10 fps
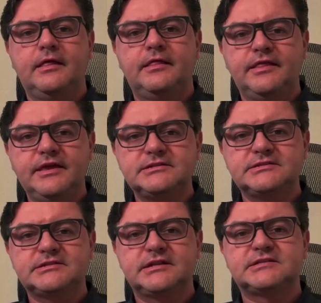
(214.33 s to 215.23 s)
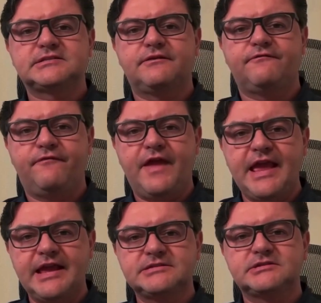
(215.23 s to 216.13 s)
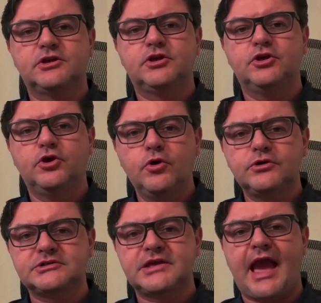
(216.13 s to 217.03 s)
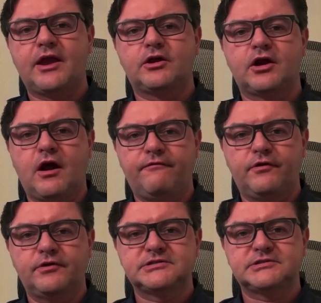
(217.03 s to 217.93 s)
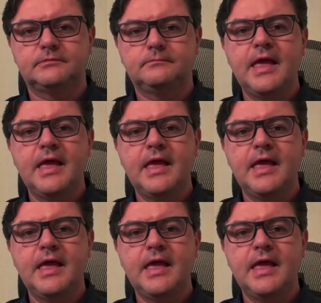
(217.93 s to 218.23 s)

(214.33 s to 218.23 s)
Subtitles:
This is the phase your scanner covers,